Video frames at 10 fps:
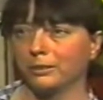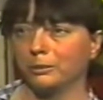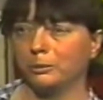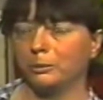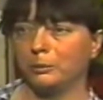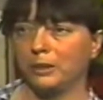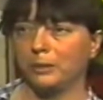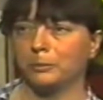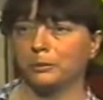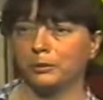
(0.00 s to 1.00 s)
who will be
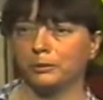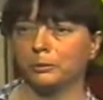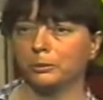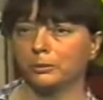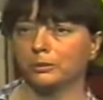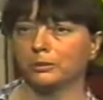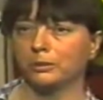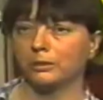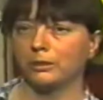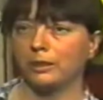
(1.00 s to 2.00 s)
able to
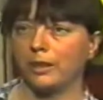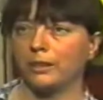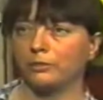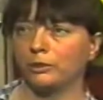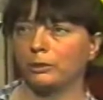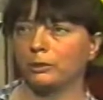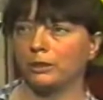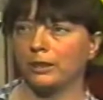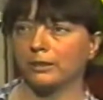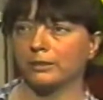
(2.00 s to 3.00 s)
have local
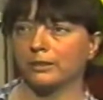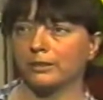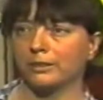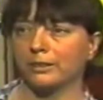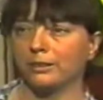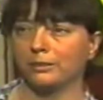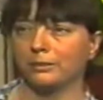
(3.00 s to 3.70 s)
access then.